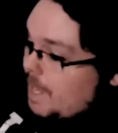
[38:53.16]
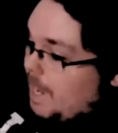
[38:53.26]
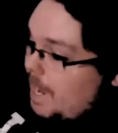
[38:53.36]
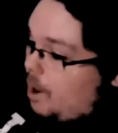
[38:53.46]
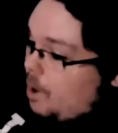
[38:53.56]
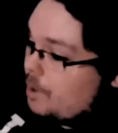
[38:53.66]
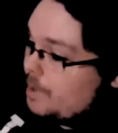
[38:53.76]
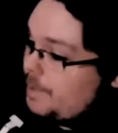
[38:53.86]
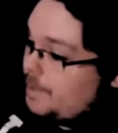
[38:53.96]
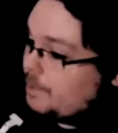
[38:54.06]

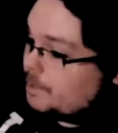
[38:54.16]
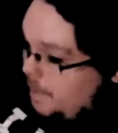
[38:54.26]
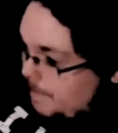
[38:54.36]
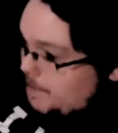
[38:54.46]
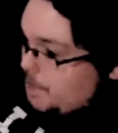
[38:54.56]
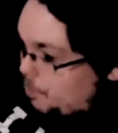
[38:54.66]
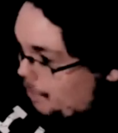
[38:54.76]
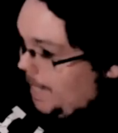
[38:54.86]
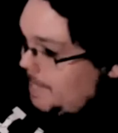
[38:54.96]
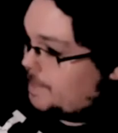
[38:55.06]
heard there's going to be two
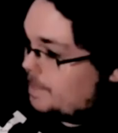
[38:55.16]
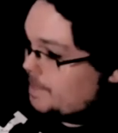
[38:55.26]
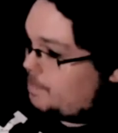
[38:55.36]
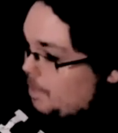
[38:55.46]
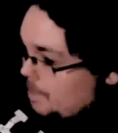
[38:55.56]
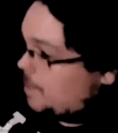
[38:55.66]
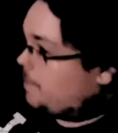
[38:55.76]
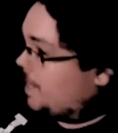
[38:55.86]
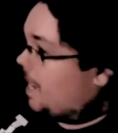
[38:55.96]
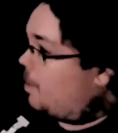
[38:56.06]
lanterns. One's going to
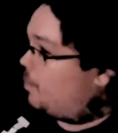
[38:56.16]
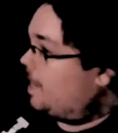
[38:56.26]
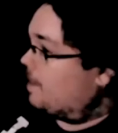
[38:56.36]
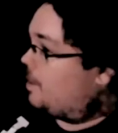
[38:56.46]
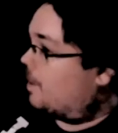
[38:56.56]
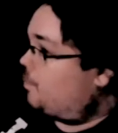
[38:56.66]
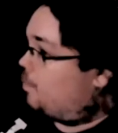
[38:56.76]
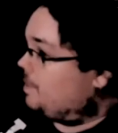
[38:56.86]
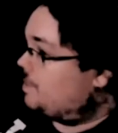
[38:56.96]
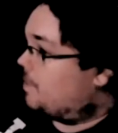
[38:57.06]
be Kyle Rayner, and
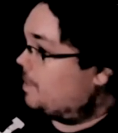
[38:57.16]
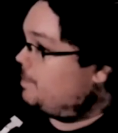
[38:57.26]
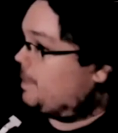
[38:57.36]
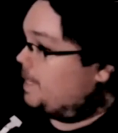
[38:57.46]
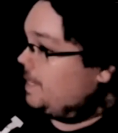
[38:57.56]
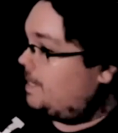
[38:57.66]
one's going to be